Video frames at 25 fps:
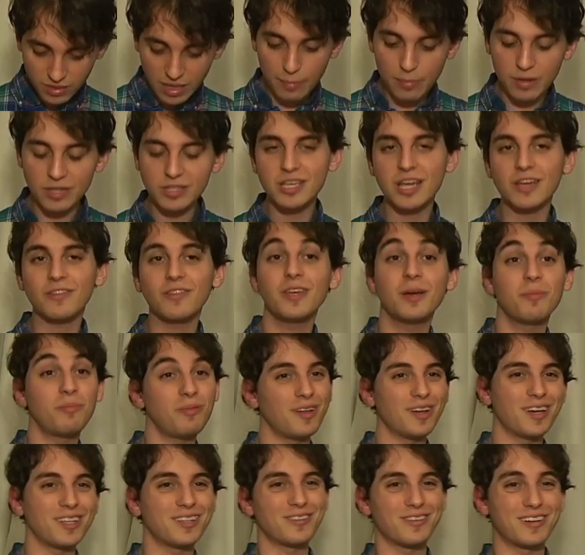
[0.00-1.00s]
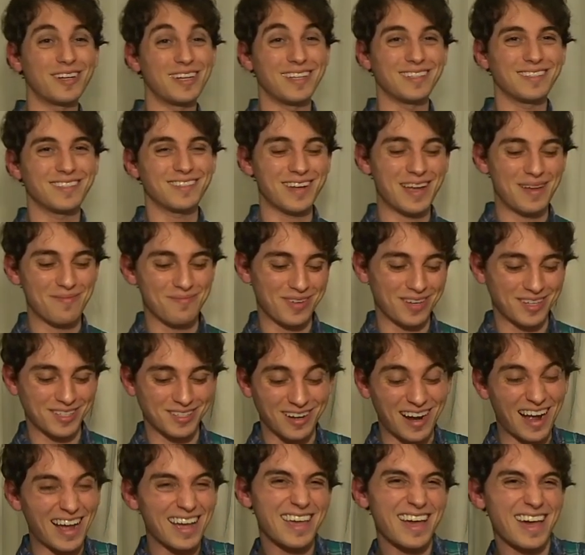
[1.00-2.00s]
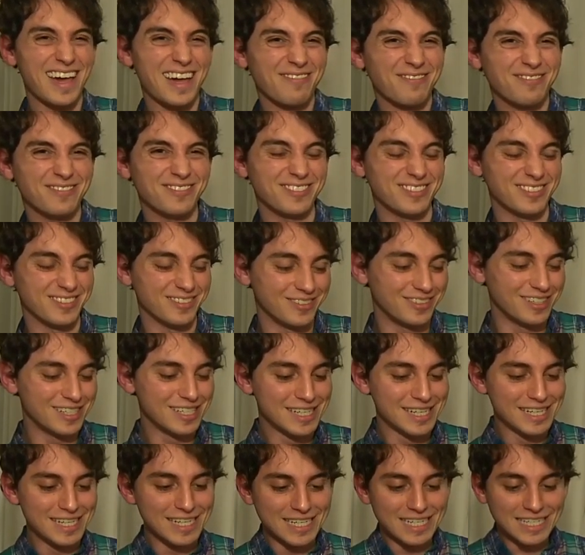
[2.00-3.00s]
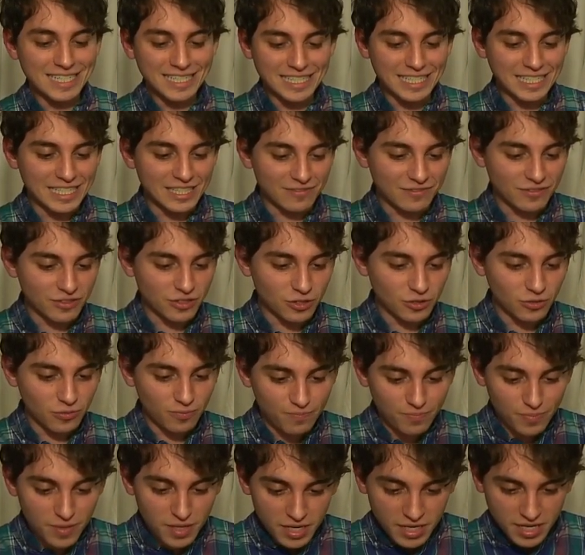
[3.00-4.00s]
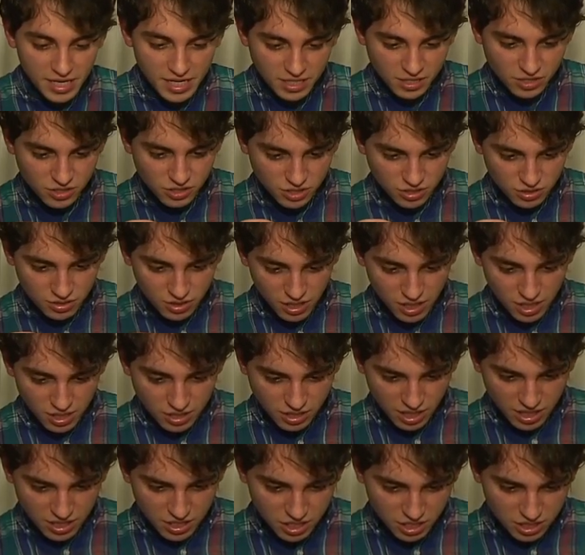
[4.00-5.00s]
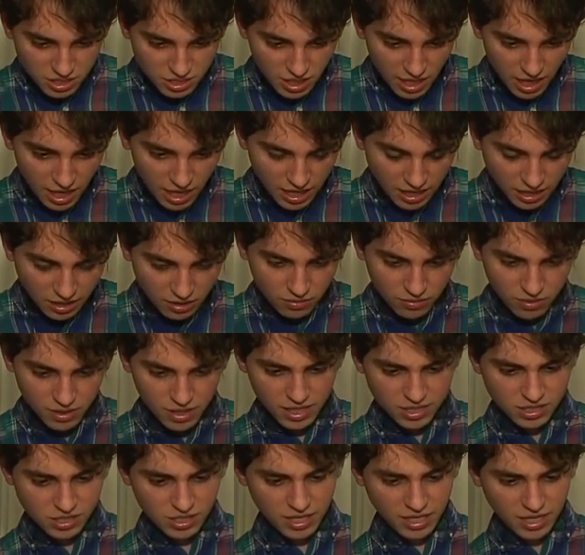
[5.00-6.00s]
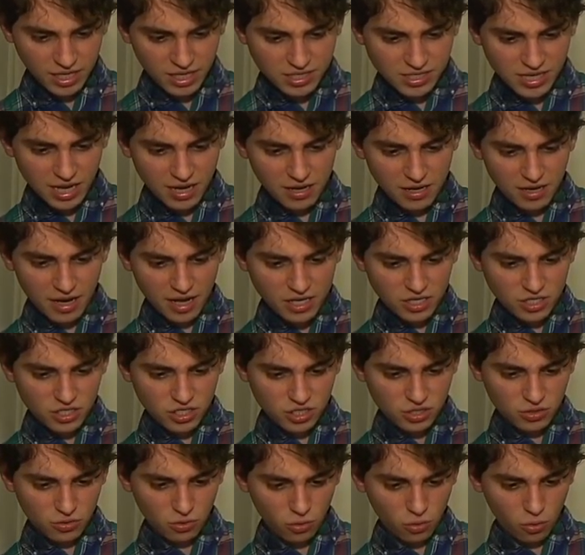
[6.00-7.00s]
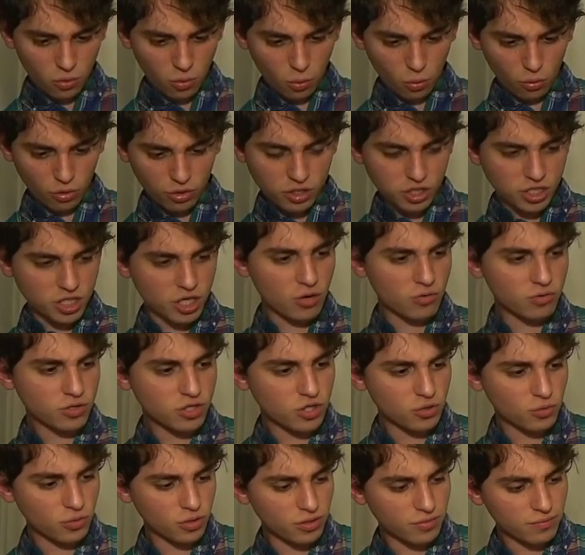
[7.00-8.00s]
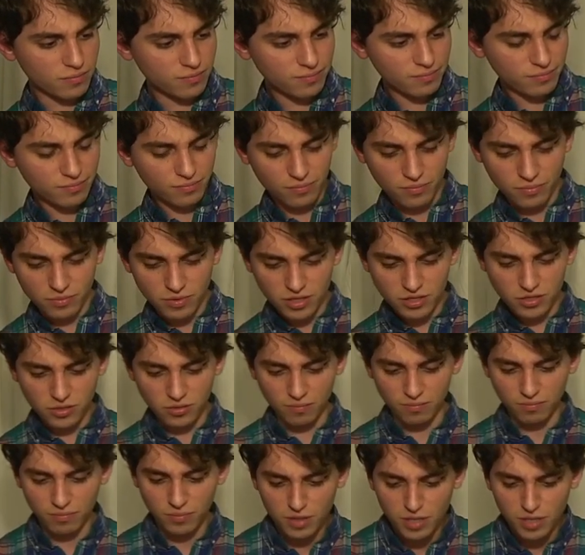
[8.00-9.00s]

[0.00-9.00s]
I'm gonna take the obligatory Instagram picture. I have to. I have to. It's it's nice. I like it. It's like it's got a nice orange tone to it. Things are